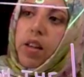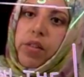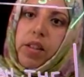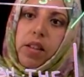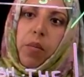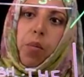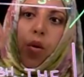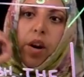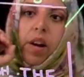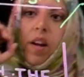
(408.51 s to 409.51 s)
gives us a
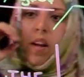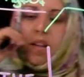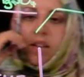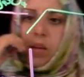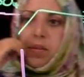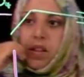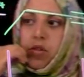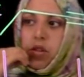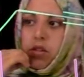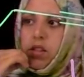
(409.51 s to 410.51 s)
more
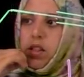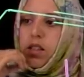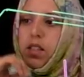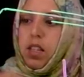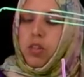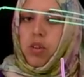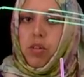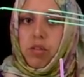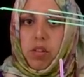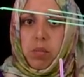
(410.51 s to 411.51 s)
substituted
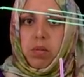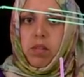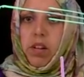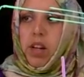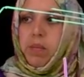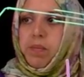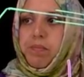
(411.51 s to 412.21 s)
keto group, right?